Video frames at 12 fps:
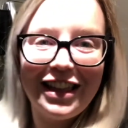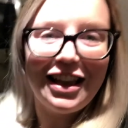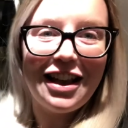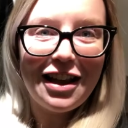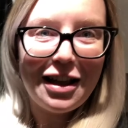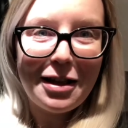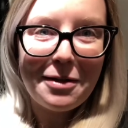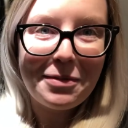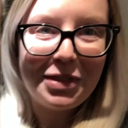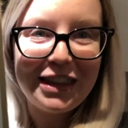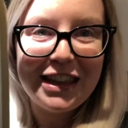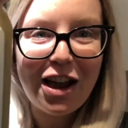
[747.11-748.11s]

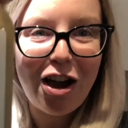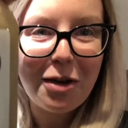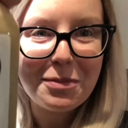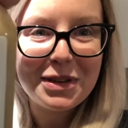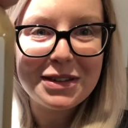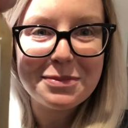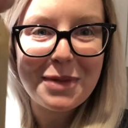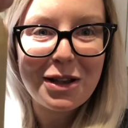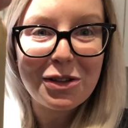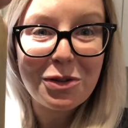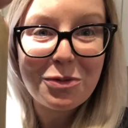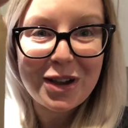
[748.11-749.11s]
the almond
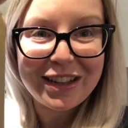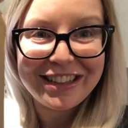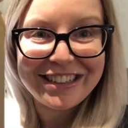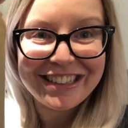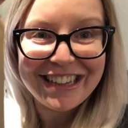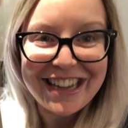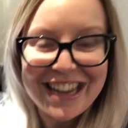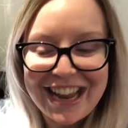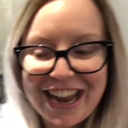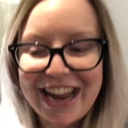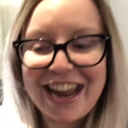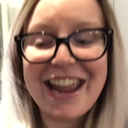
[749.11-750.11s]
milk one
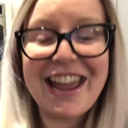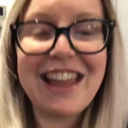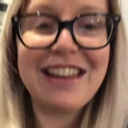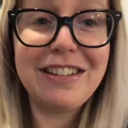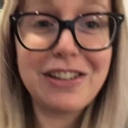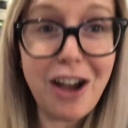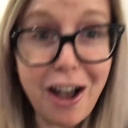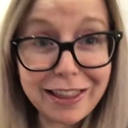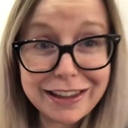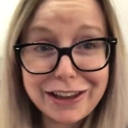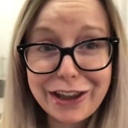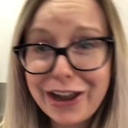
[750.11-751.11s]
and call
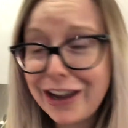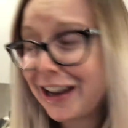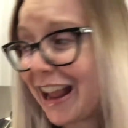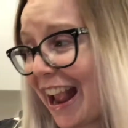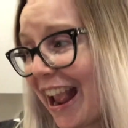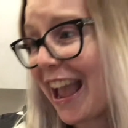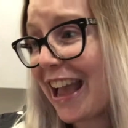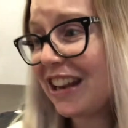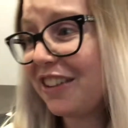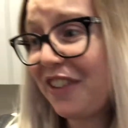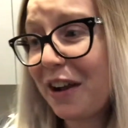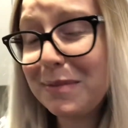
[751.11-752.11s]
it good, and
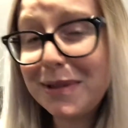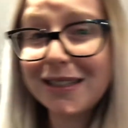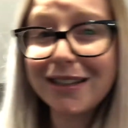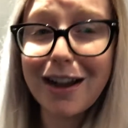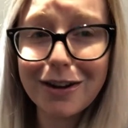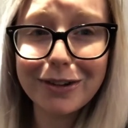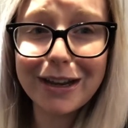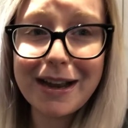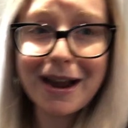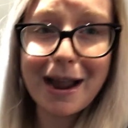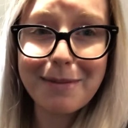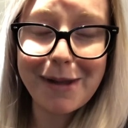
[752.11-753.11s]
if I'm still
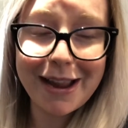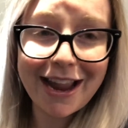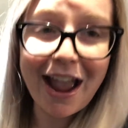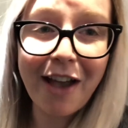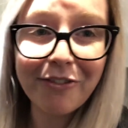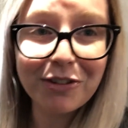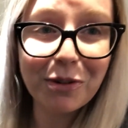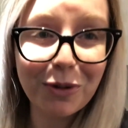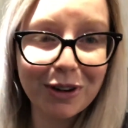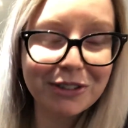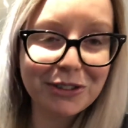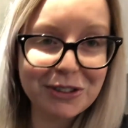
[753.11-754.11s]
hungry I might have an
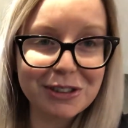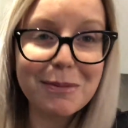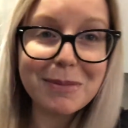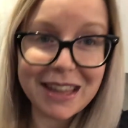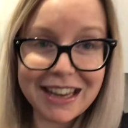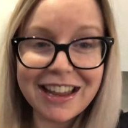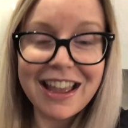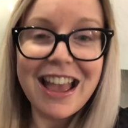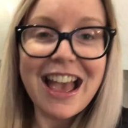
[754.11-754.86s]
orange or something.